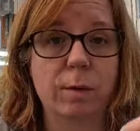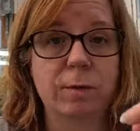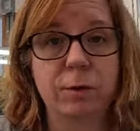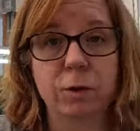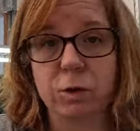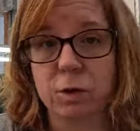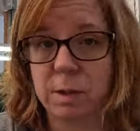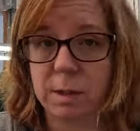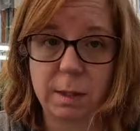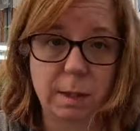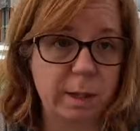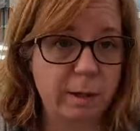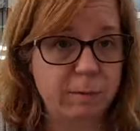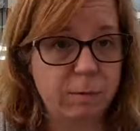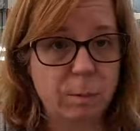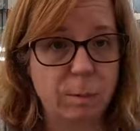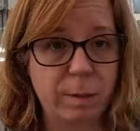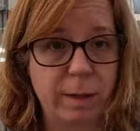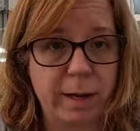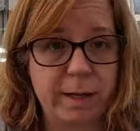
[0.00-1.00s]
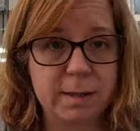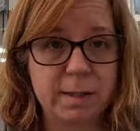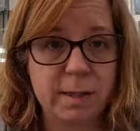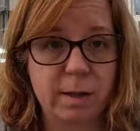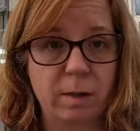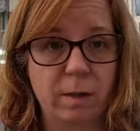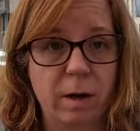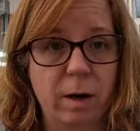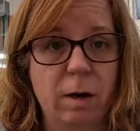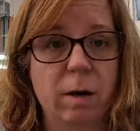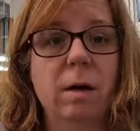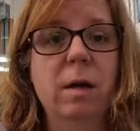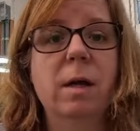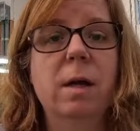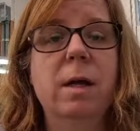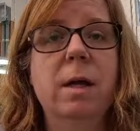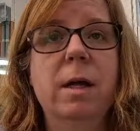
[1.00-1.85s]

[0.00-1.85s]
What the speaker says: If you just leave the plants in there,